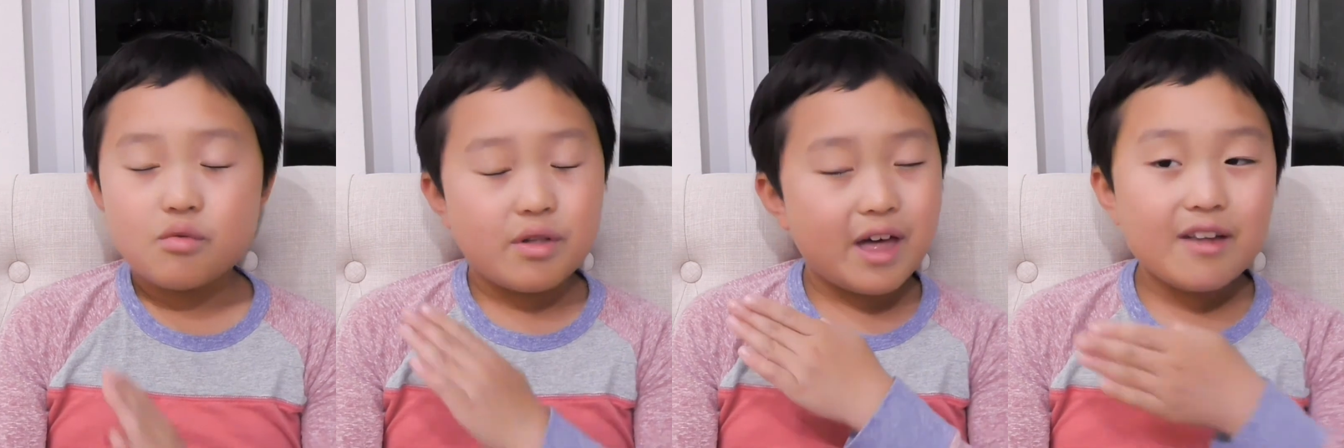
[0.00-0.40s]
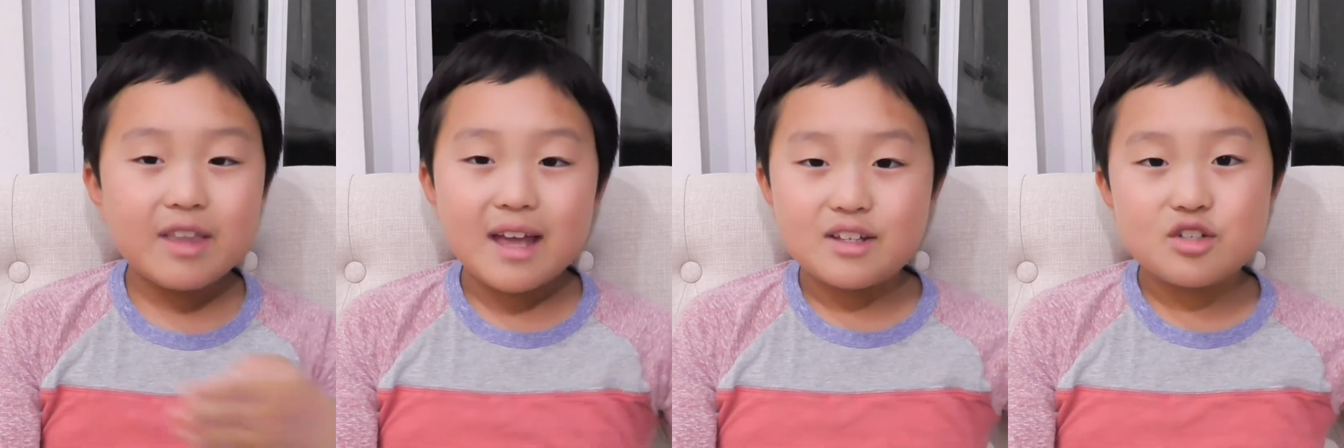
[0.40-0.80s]

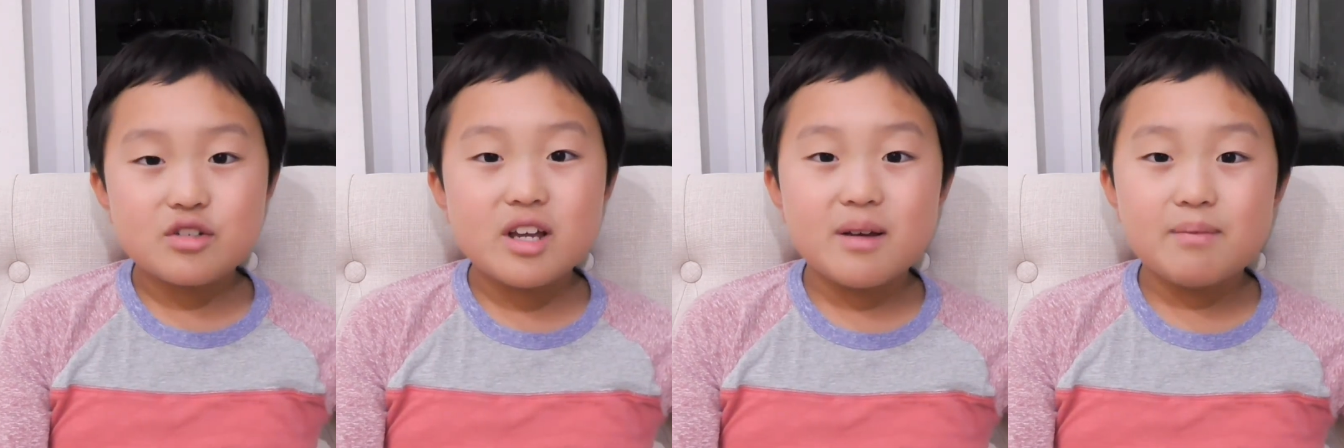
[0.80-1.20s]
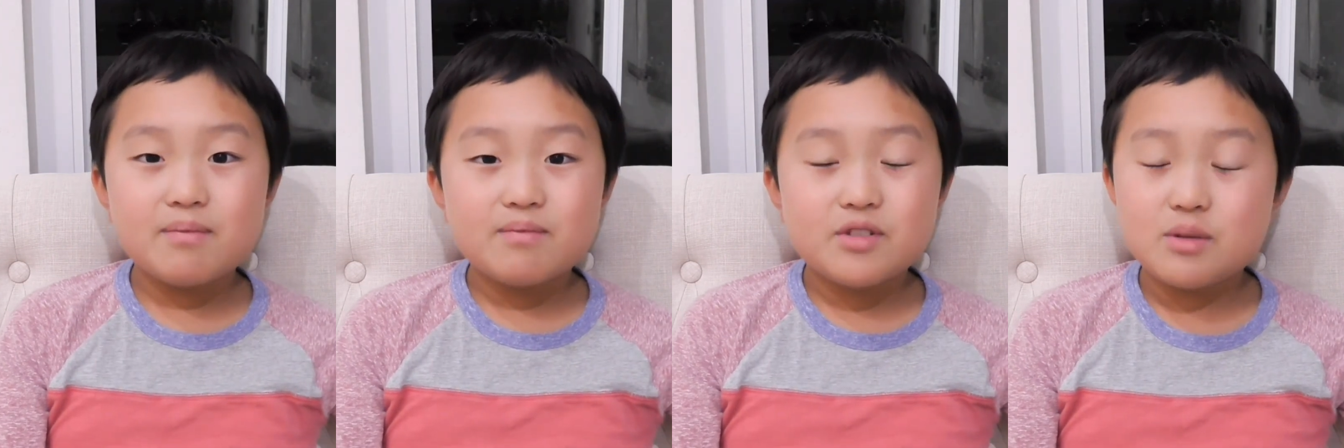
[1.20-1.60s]
Without that
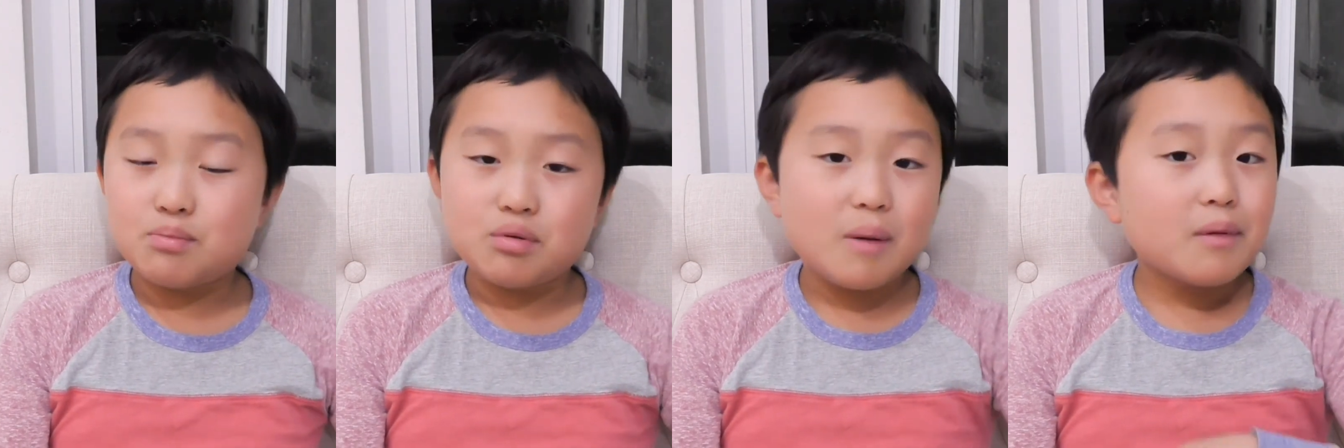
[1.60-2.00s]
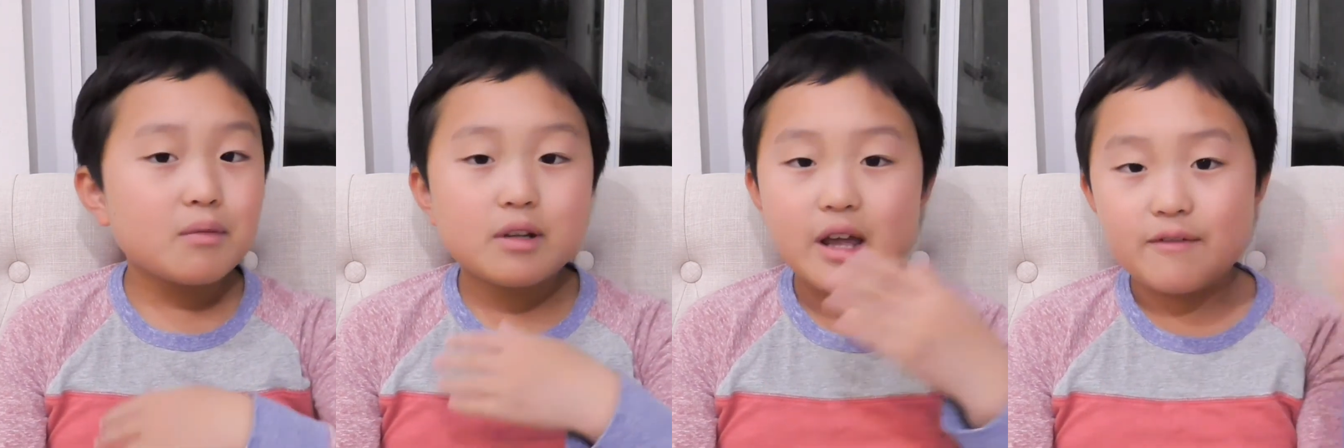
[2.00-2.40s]
trip, she
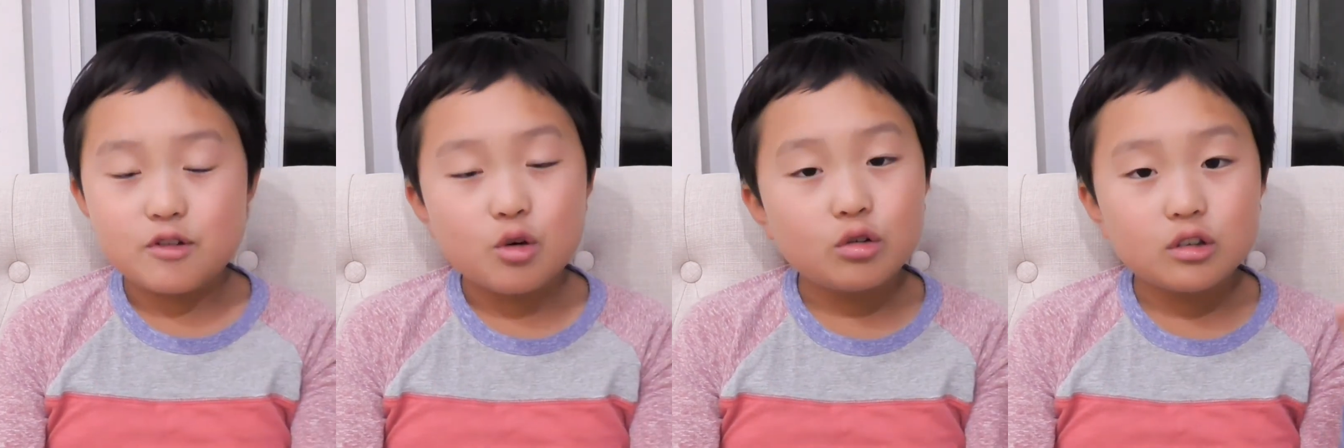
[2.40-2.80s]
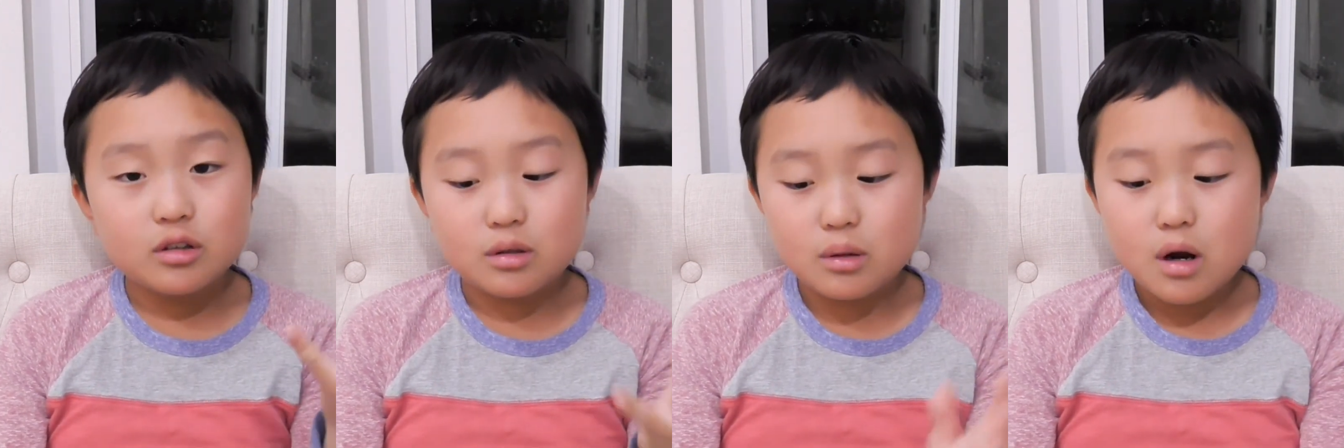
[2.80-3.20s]
probably wouldn't have told
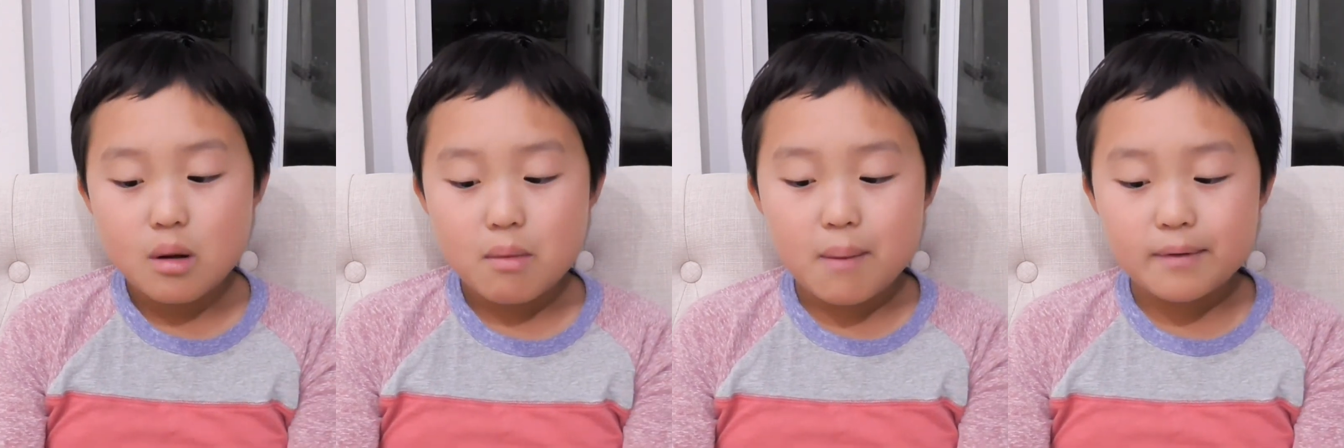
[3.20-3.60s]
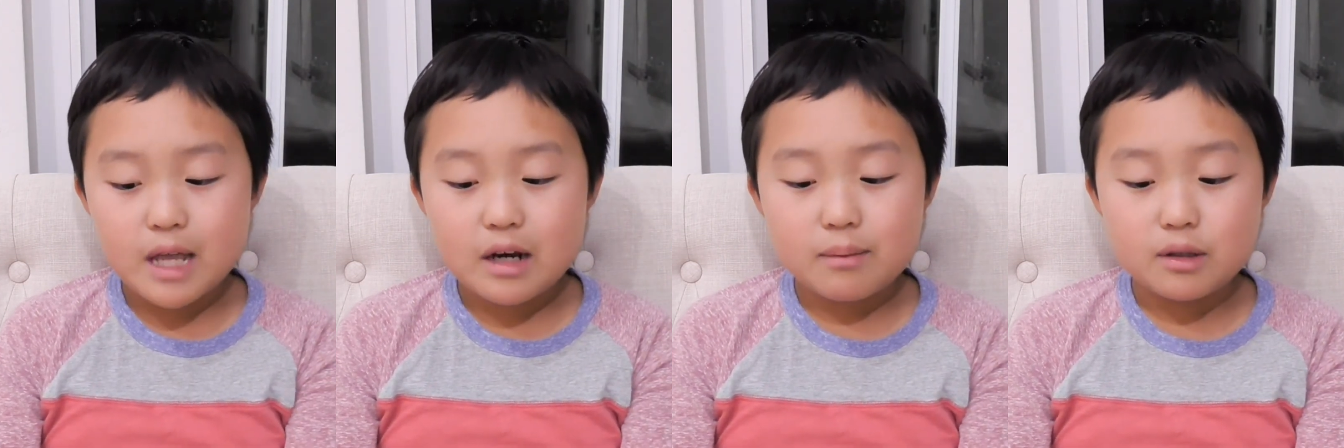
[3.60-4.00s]
her mom
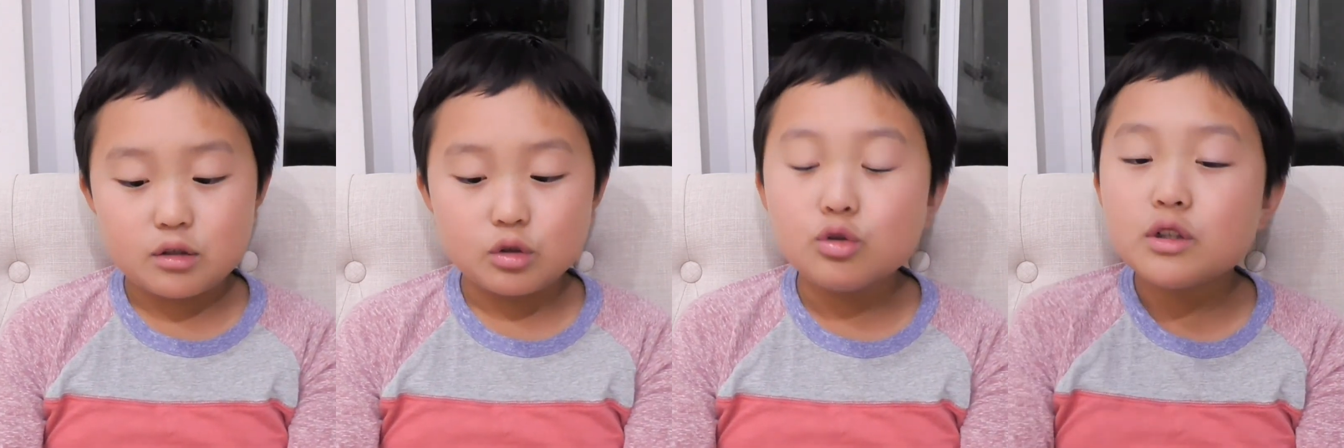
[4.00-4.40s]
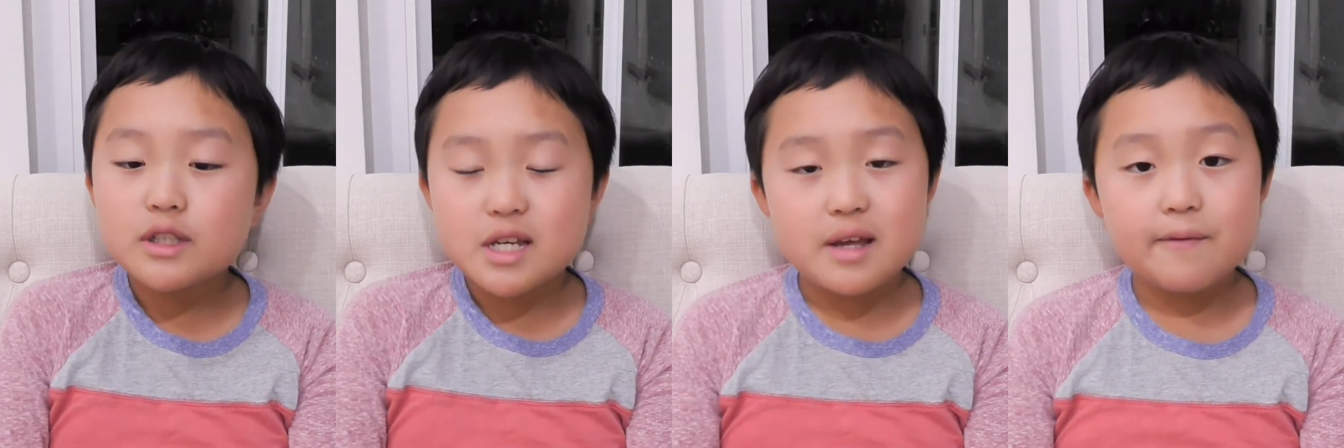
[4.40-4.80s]
and dad about the
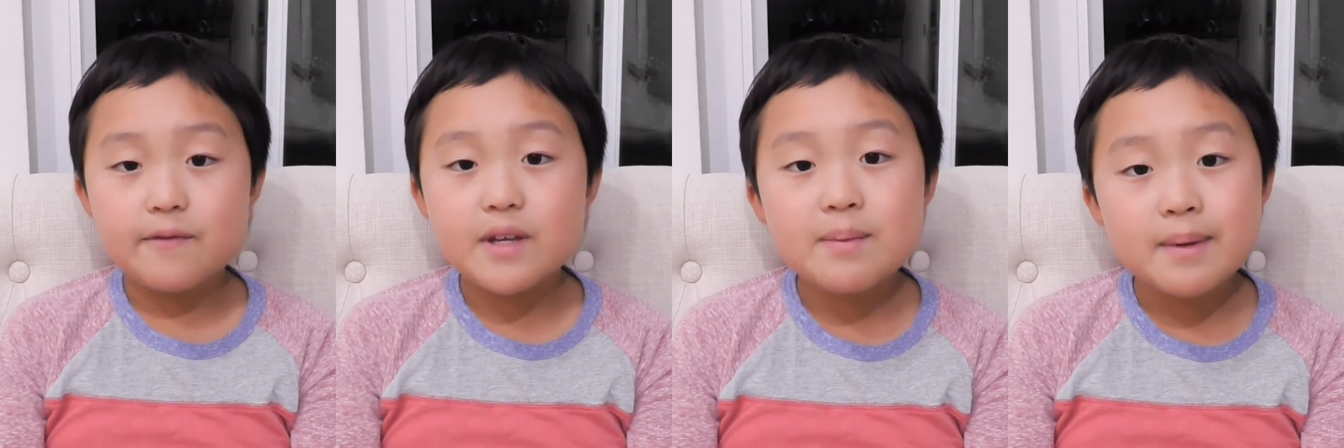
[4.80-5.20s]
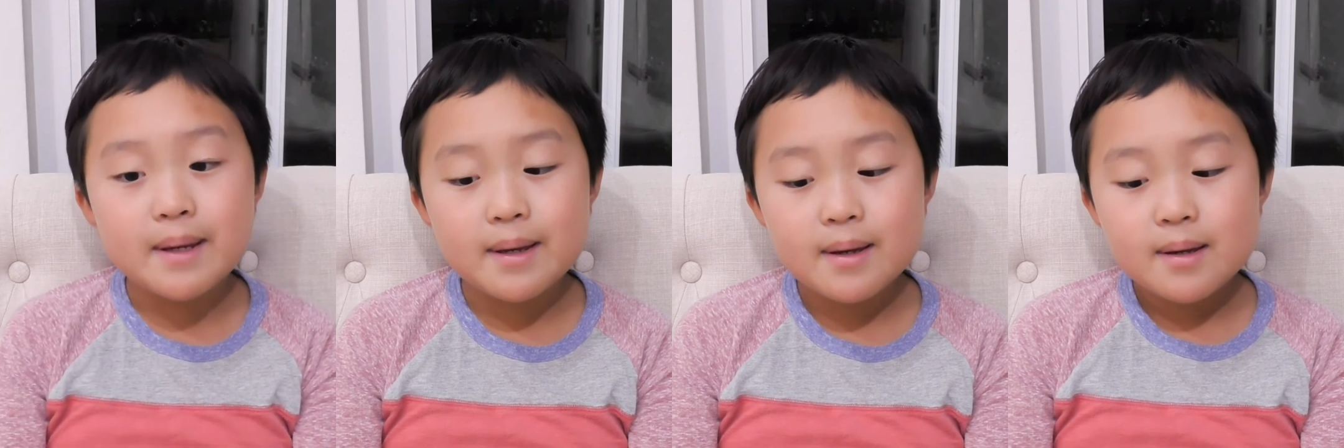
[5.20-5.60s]
lunatic and Phoebe.